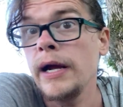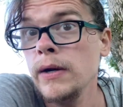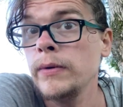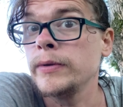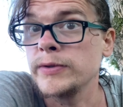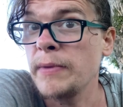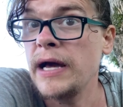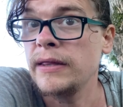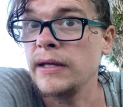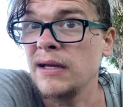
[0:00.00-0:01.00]
Heroin was
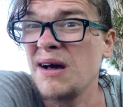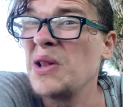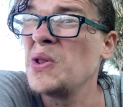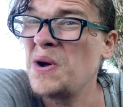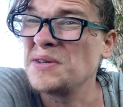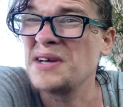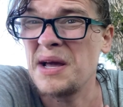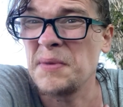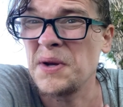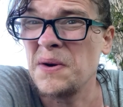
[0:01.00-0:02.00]
my thing a long
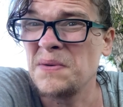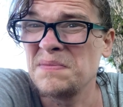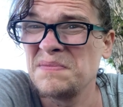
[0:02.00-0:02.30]
time ago.